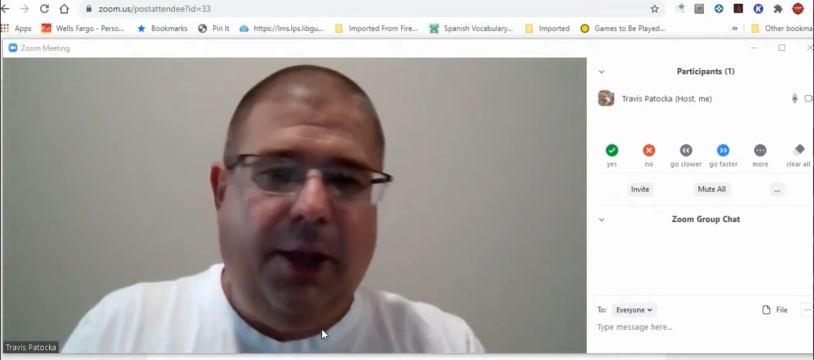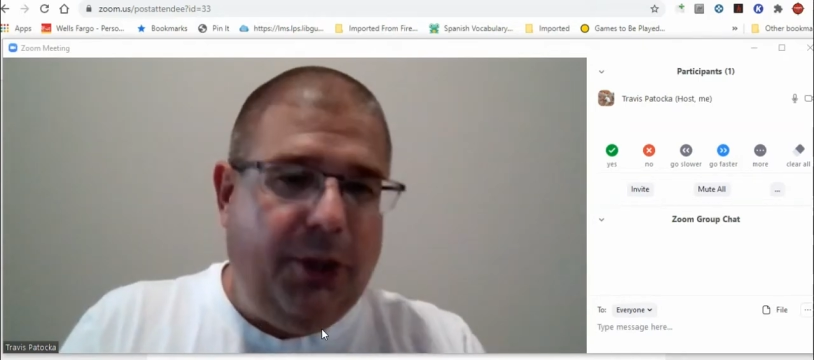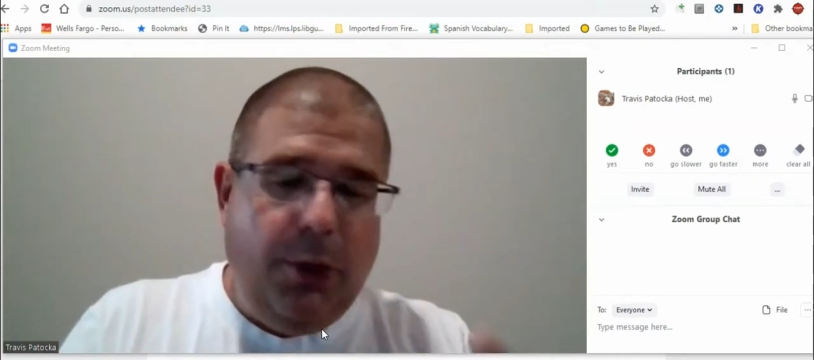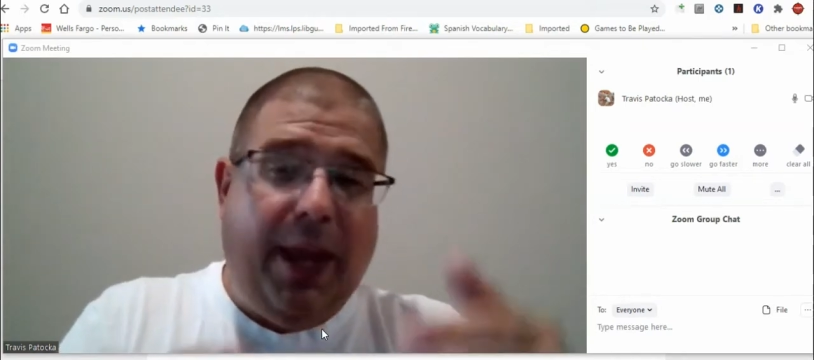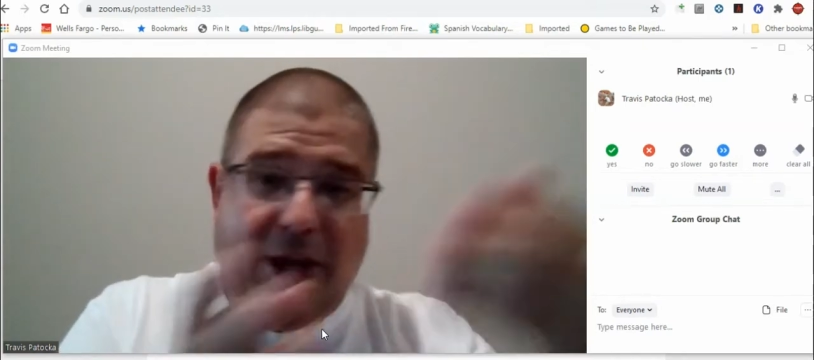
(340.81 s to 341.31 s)

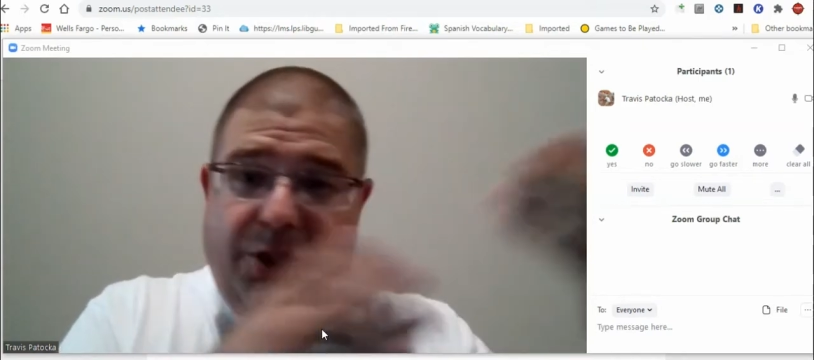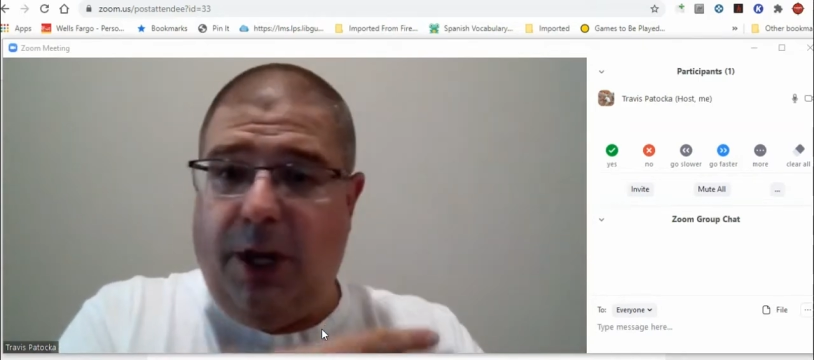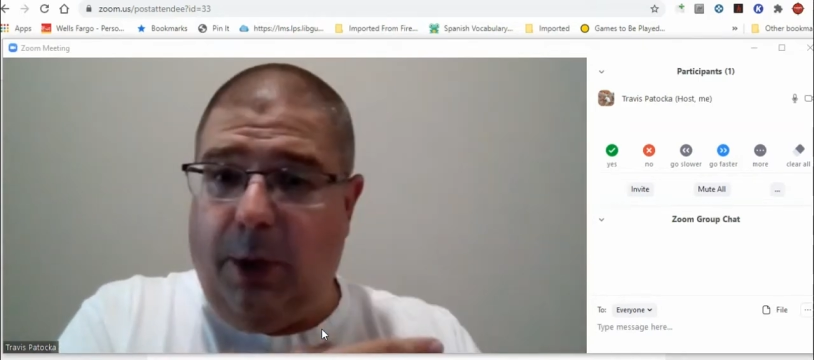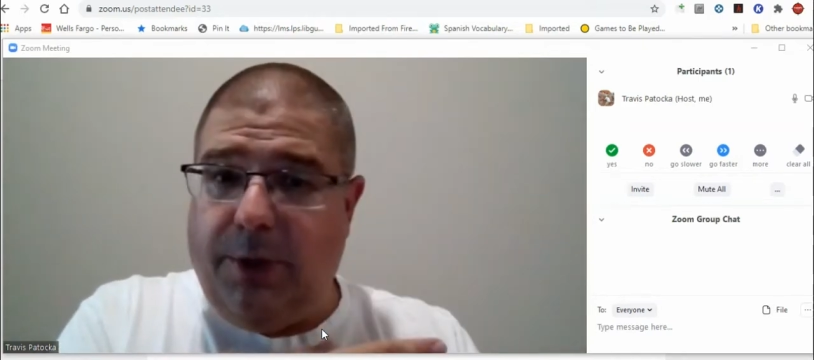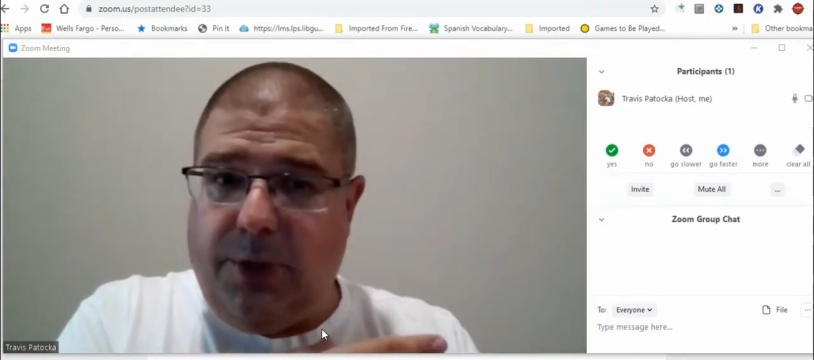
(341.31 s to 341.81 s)
you can
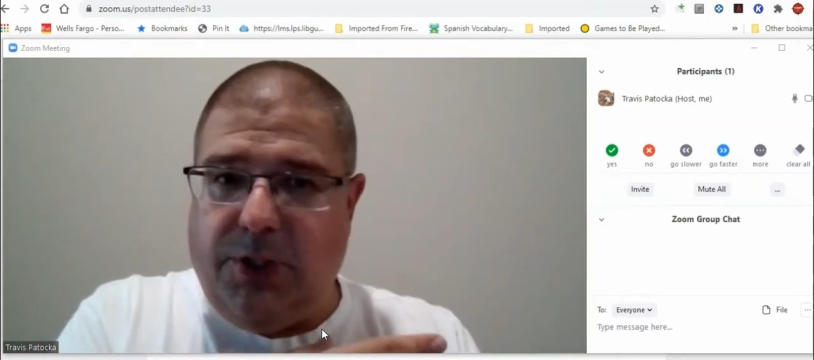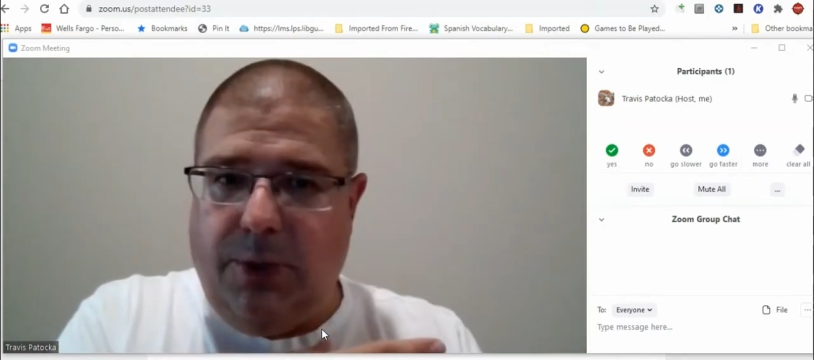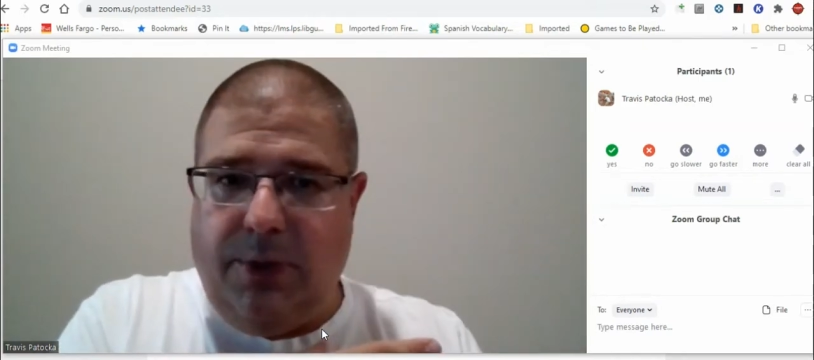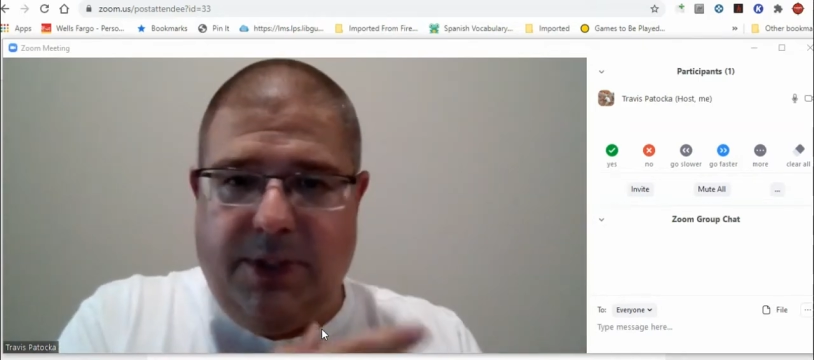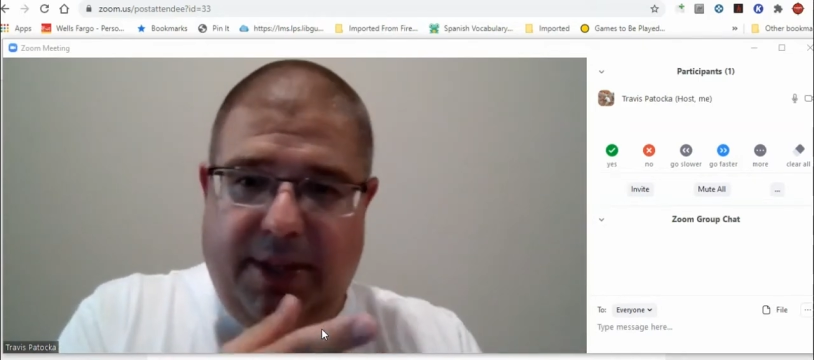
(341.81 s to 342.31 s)
share with your
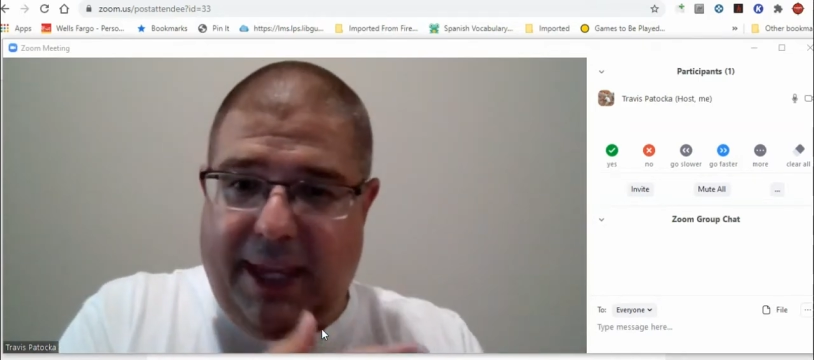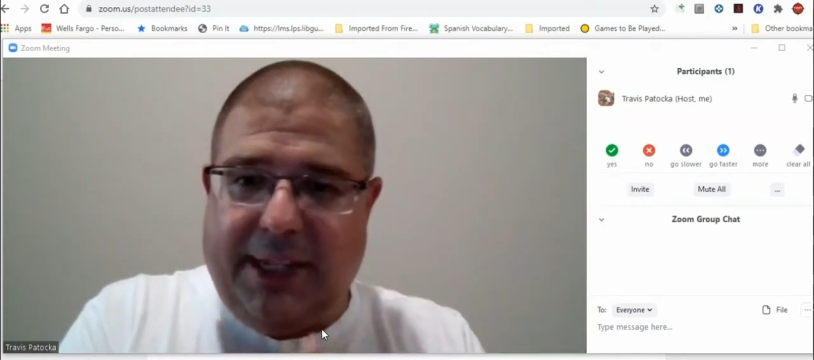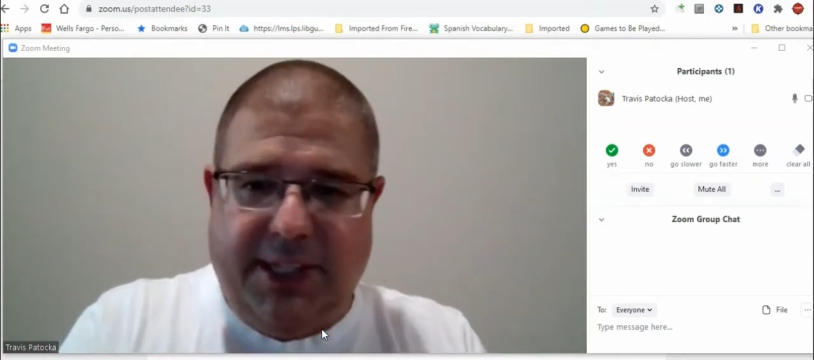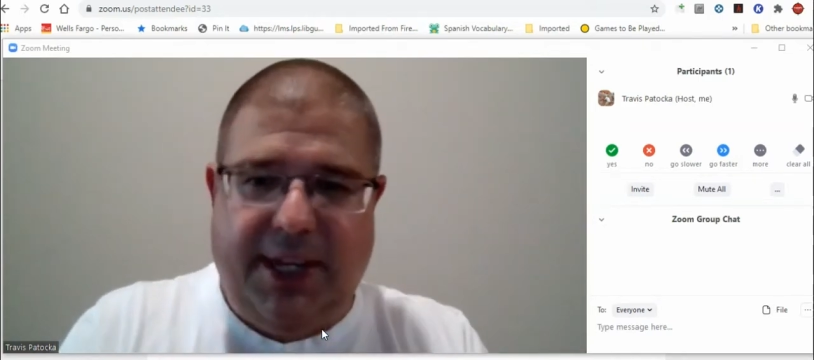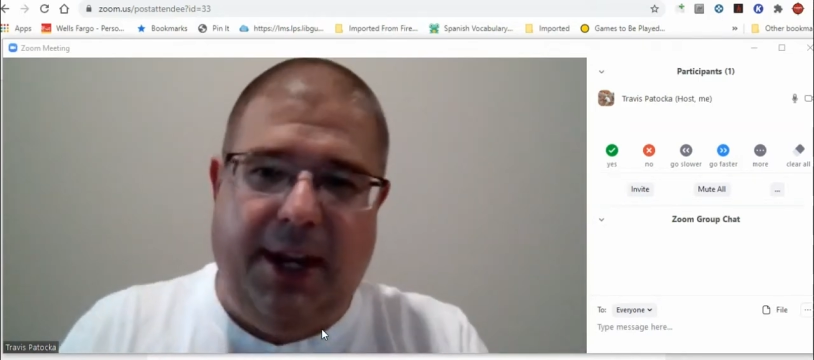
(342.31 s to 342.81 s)
students and they
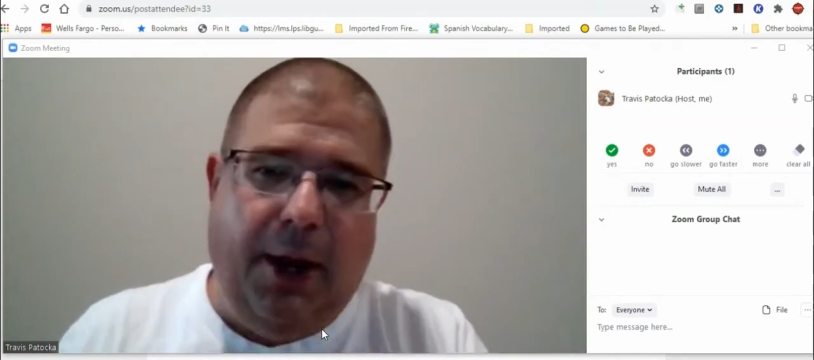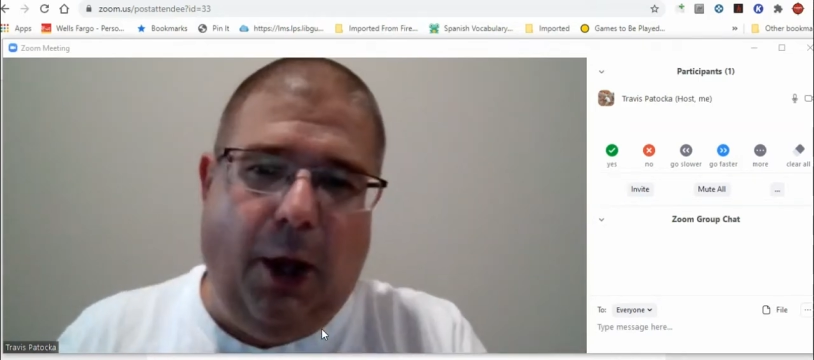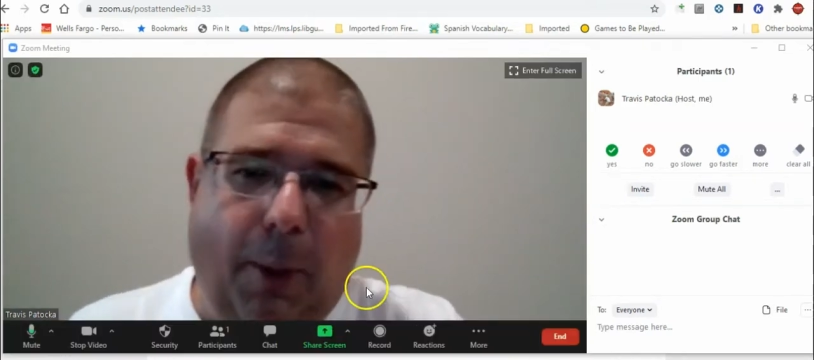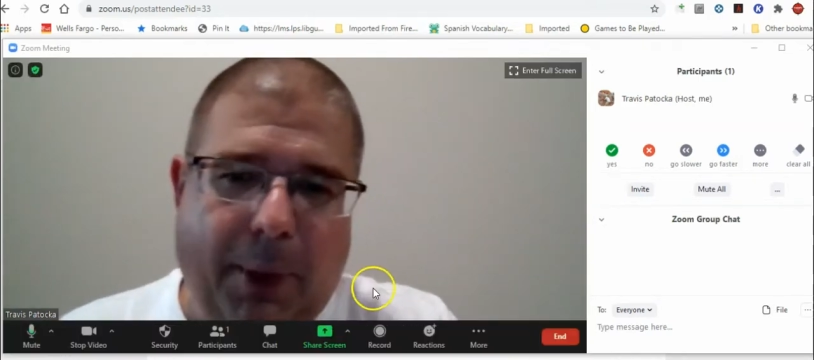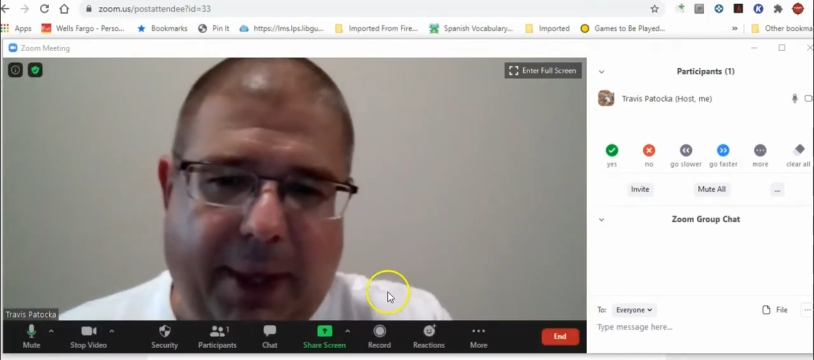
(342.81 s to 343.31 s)
can see it at
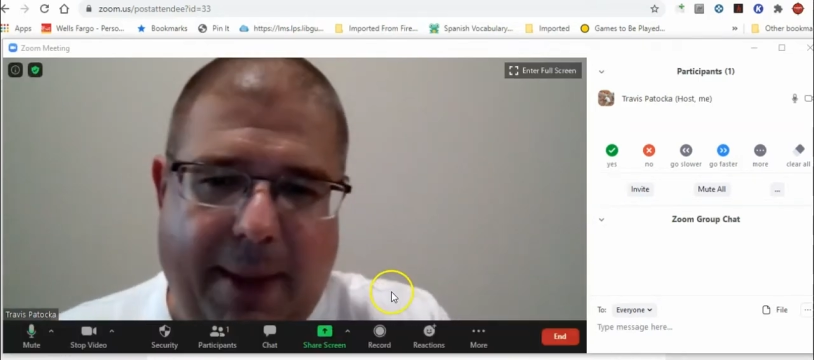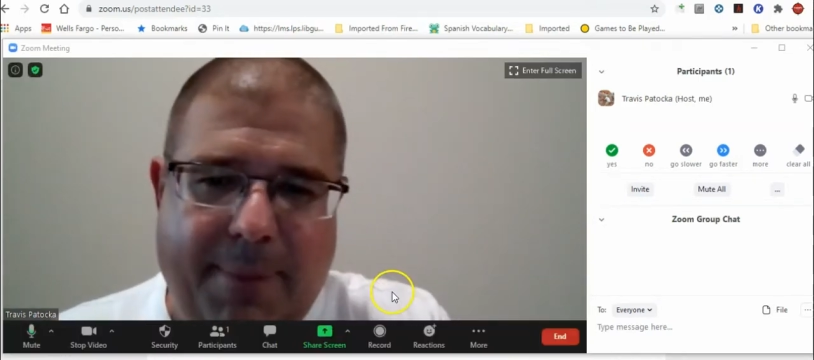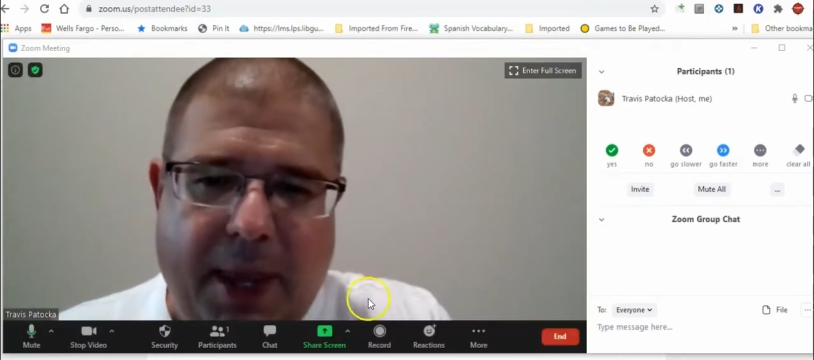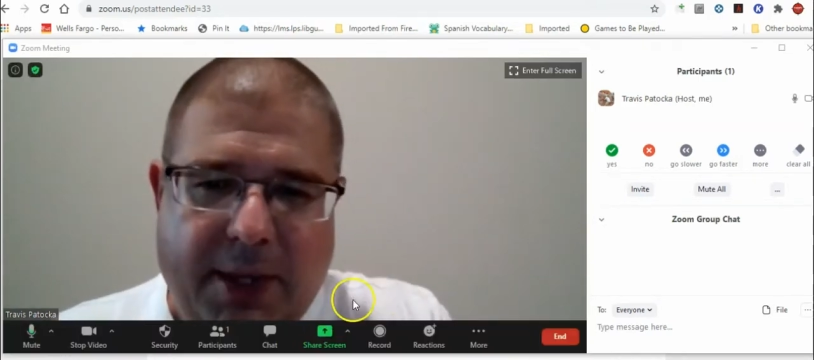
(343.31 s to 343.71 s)
home. Okay.